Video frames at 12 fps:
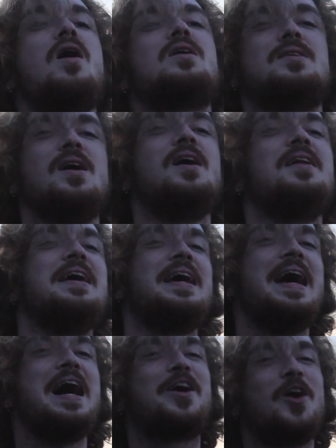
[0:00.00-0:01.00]
on the
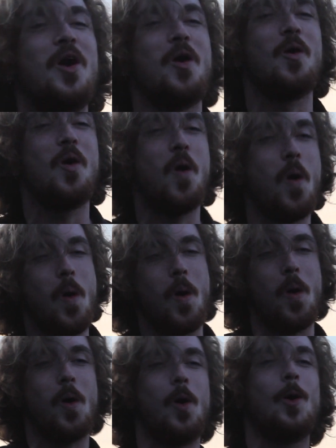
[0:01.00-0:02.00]
echo
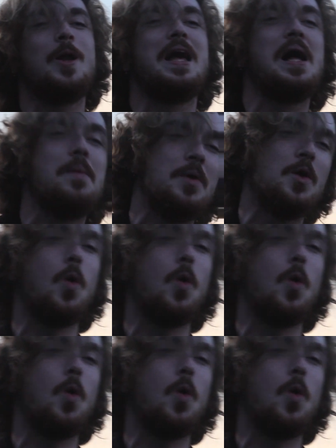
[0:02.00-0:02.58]
road. I'll be